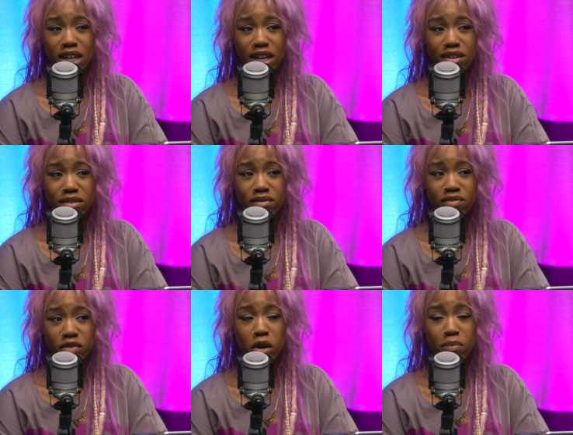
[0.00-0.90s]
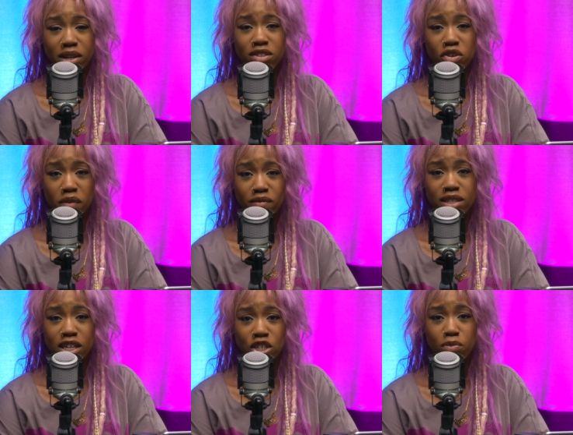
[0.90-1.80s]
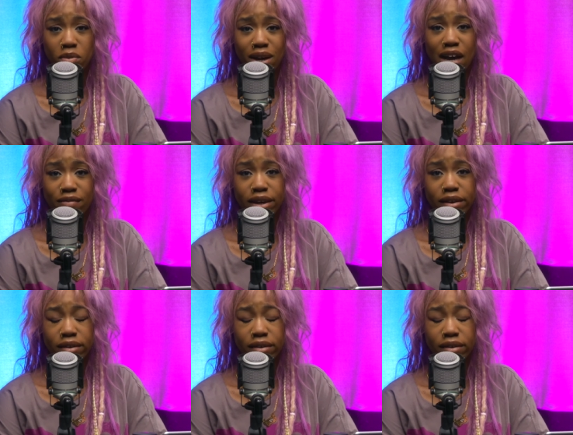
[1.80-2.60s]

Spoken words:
Like, complete the conversation we were having.